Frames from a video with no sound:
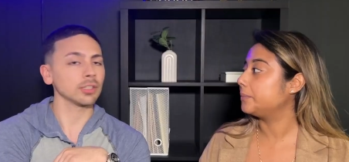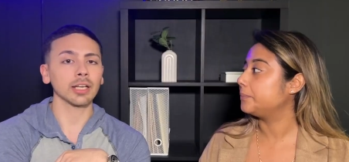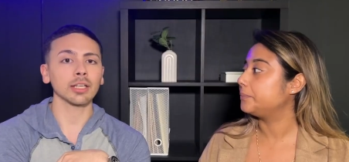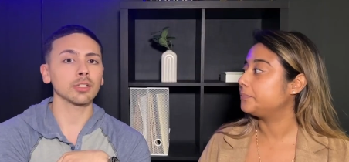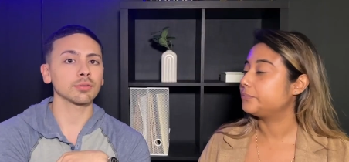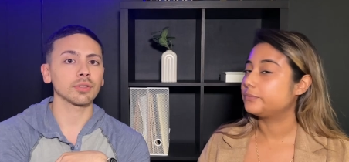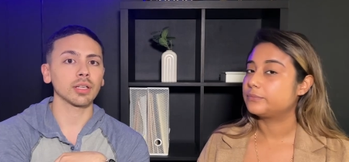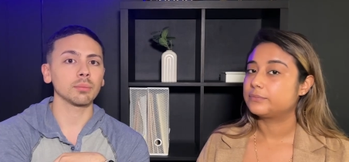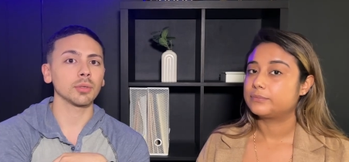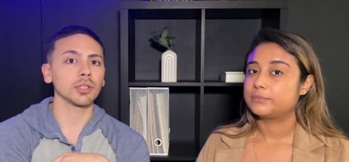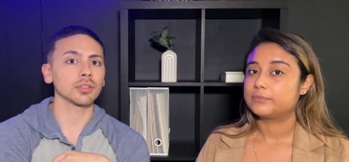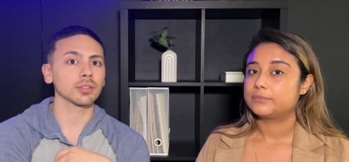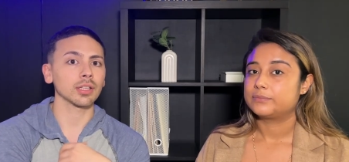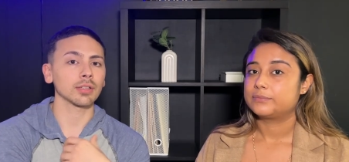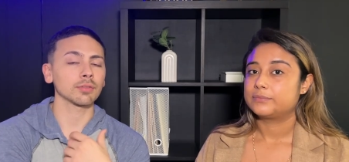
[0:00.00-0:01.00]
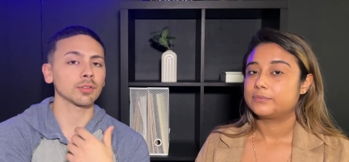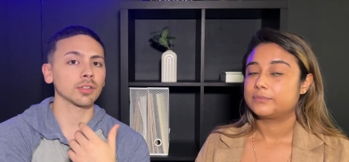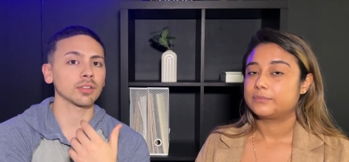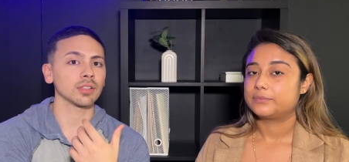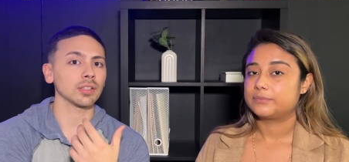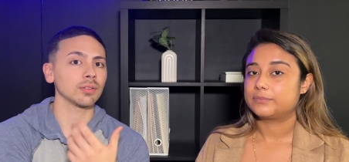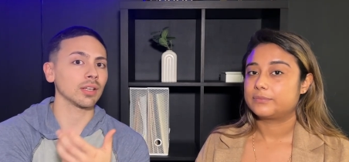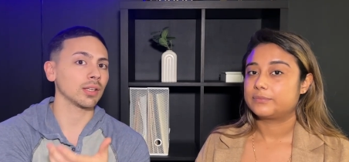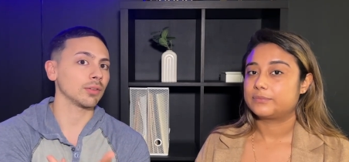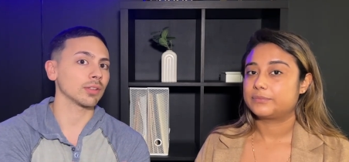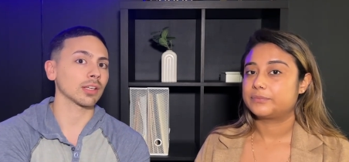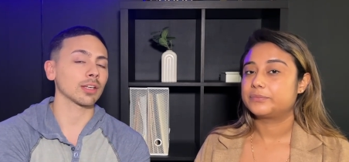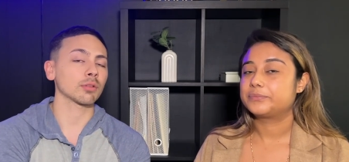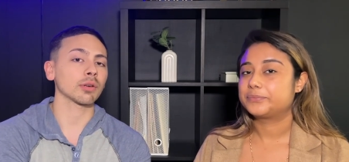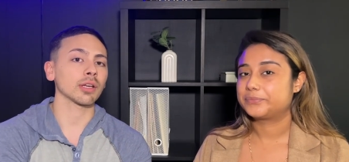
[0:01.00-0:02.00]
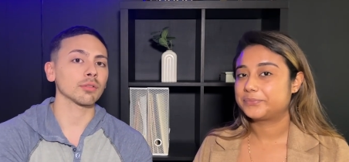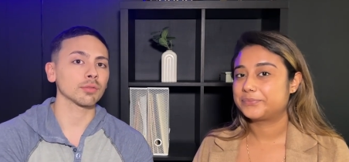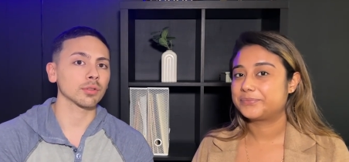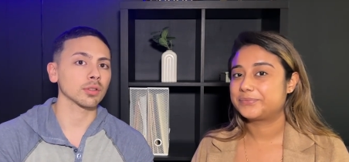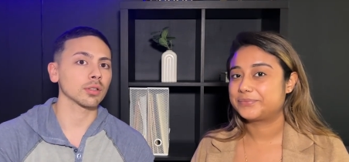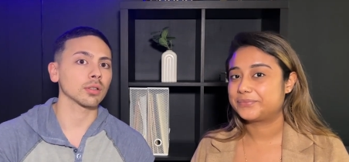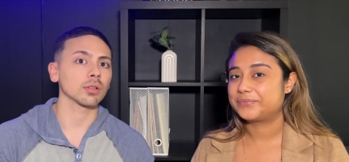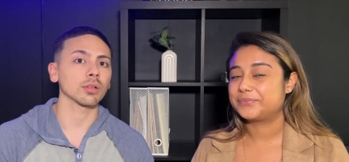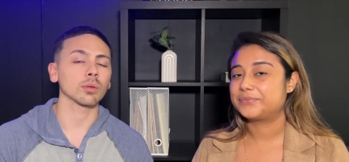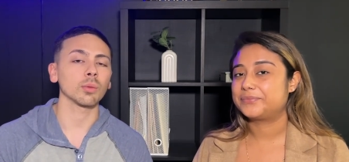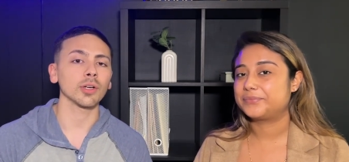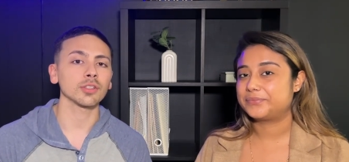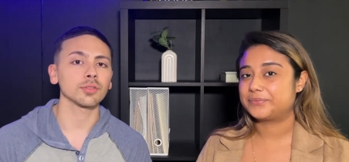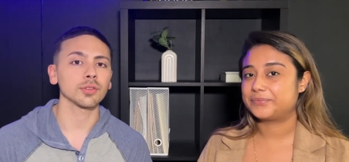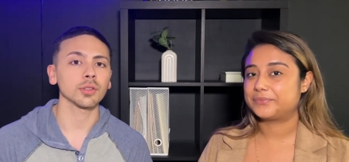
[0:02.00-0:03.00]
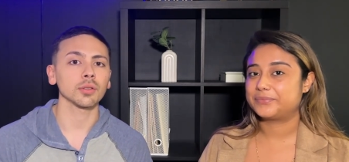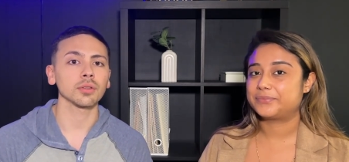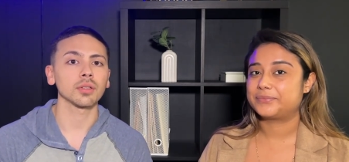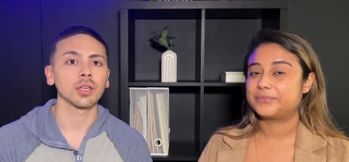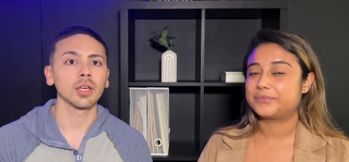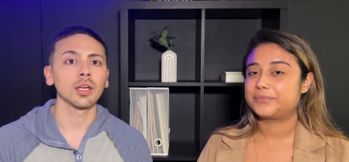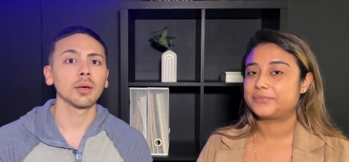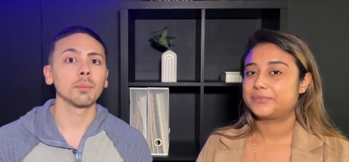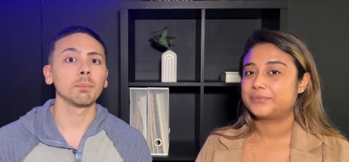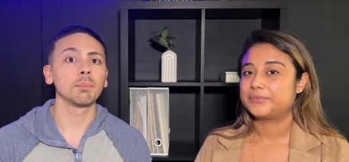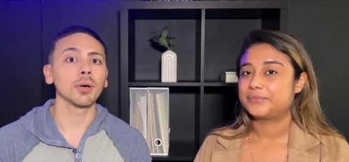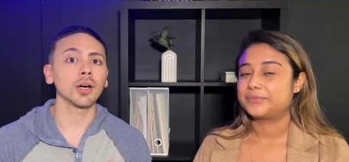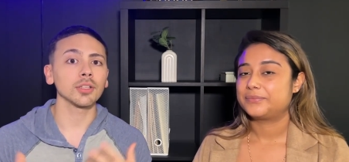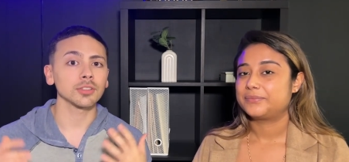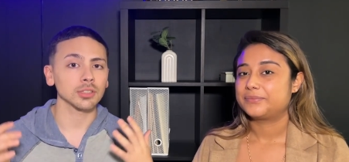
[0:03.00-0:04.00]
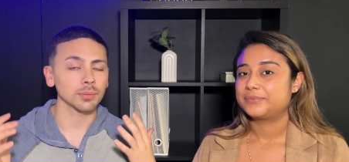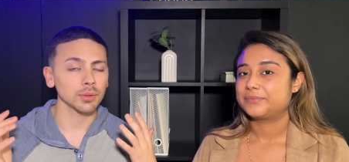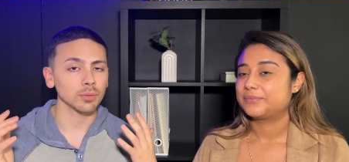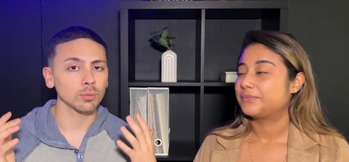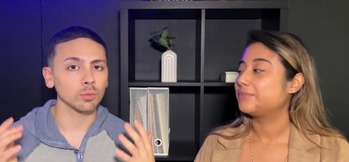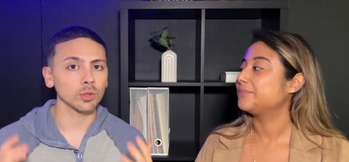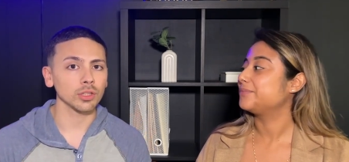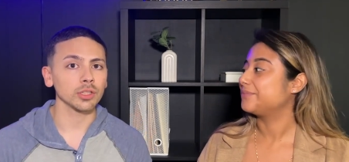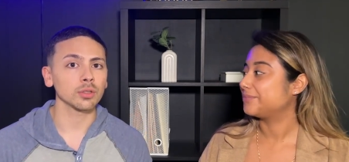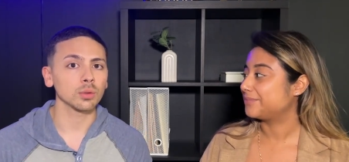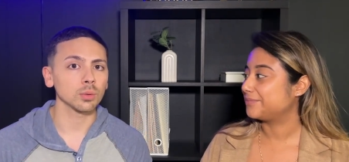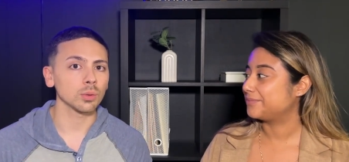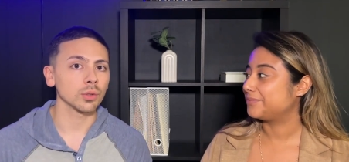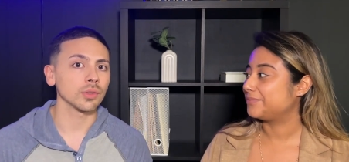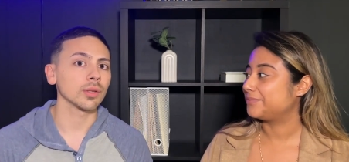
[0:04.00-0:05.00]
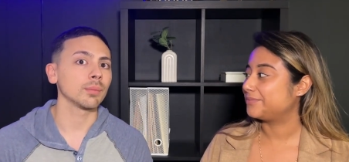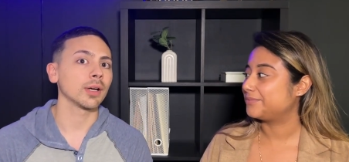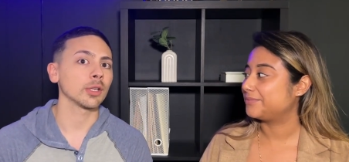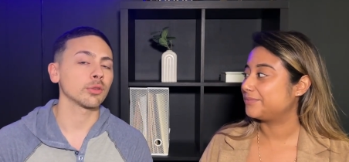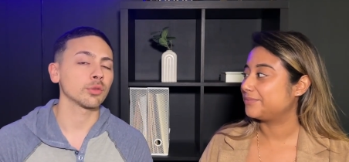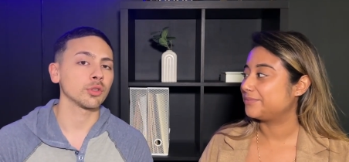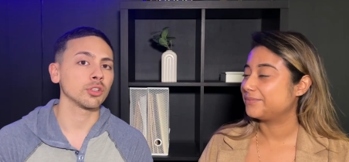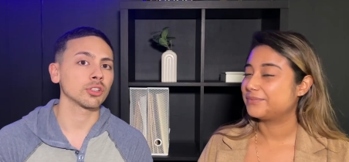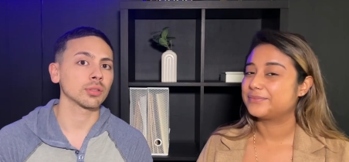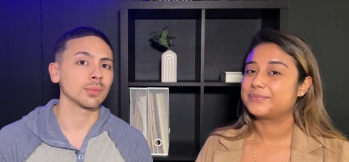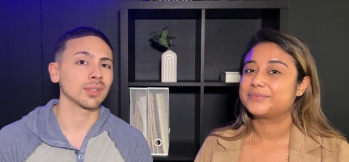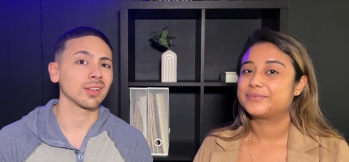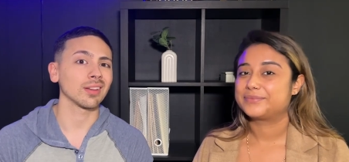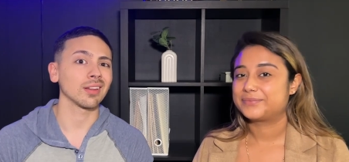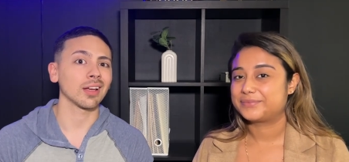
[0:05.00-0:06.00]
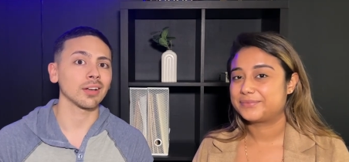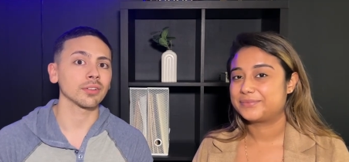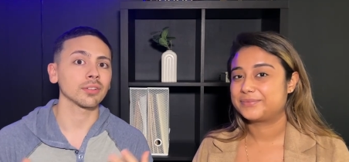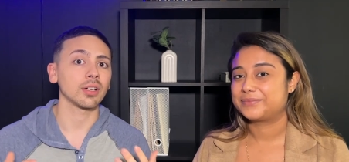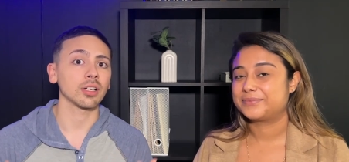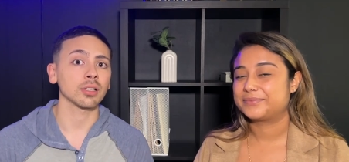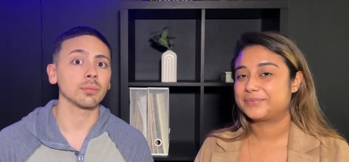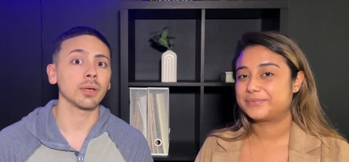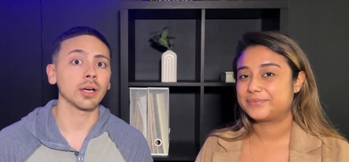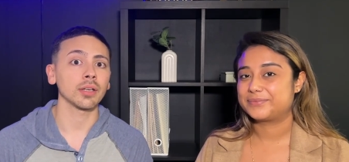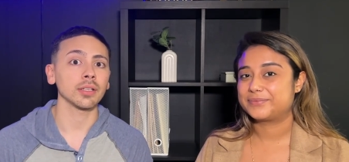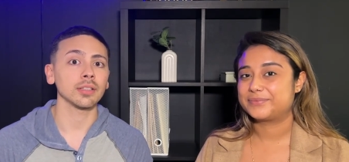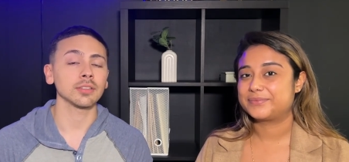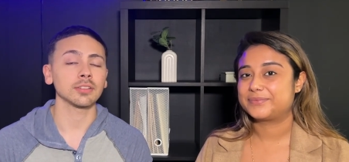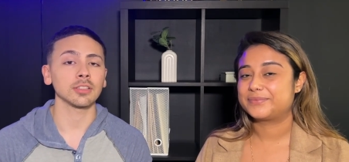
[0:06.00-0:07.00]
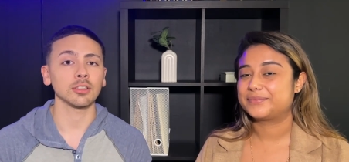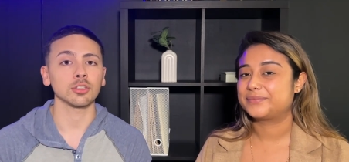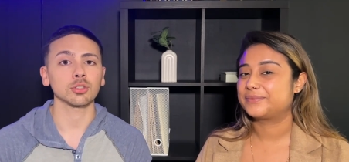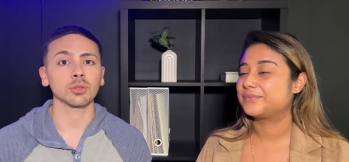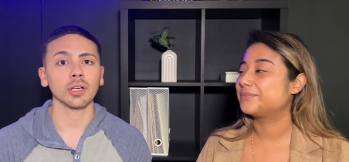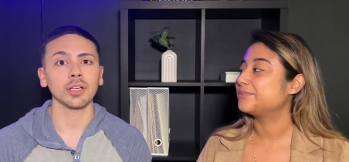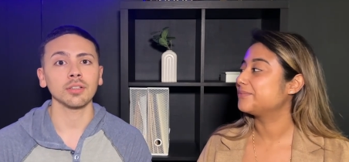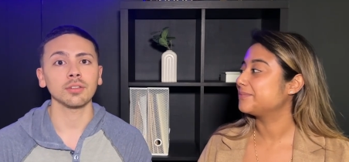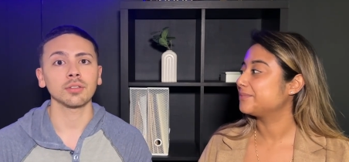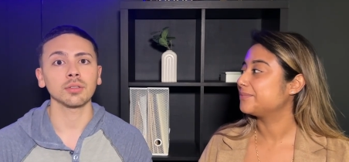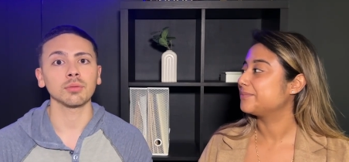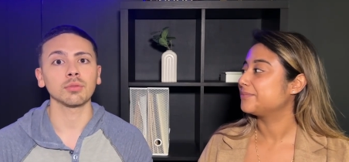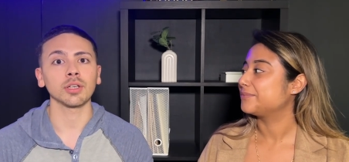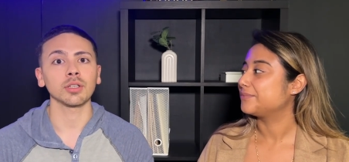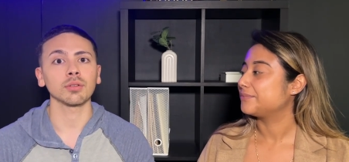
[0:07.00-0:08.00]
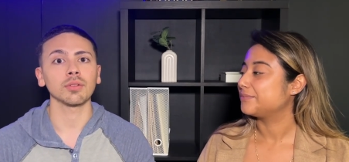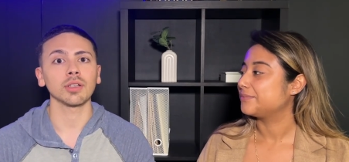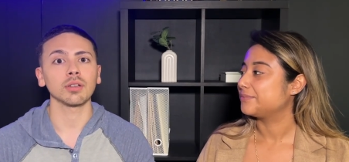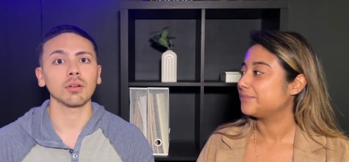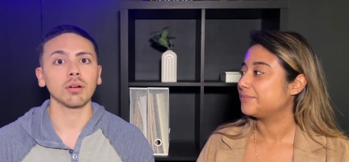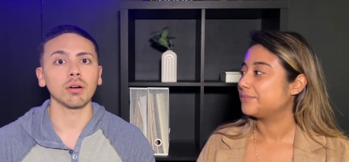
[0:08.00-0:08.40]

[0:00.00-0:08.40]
Speaker 1: You're not gonna find much like for not even like Cranford or mm-hmm. Westfield. But something really cool in the past few years, there's been a lot of talk about it, is that they're trying to renovate